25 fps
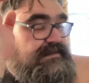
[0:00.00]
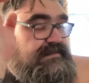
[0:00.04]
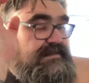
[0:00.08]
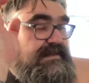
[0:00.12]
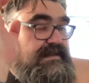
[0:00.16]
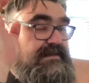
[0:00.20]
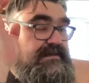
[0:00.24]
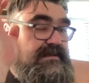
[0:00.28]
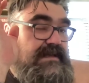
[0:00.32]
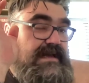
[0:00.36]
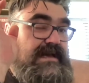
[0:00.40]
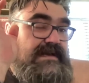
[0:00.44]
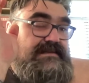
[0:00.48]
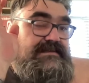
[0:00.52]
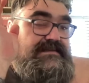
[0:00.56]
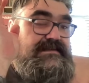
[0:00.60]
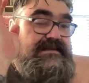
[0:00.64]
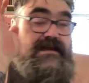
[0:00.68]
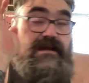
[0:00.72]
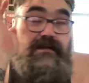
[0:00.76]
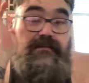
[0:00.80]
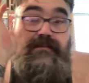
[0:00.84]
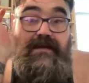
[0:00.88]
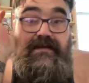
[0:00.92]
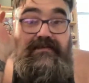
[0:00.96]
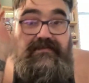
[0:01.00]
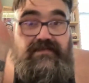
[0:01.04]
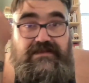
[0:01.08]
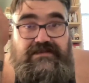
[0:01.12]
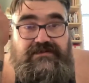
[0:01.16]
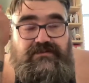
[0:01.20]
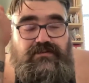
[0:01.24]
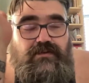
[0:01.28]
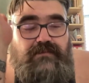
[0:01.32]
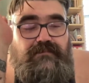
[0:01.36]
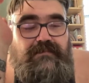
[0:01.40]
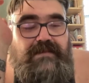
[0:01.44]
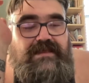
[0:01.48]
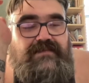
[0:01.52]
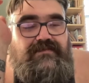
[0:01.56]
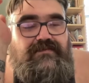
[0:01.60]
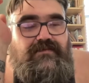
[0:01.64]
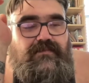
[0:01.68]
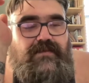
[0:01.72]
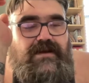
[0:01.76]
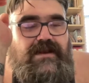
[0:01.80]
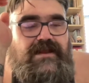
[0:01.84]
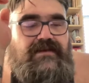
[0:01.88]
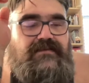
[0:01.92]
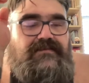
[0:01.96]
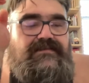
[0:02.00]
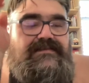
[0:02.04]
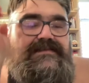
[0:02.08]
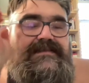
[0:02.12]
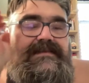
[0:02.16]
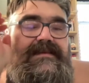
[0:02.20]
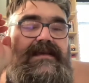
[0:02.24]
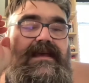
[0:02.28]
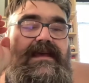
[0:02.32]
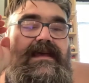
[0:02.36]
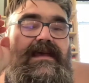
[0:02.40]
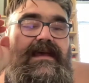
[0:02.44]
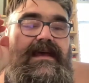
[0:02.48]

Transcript: said last time, this one made the rounds.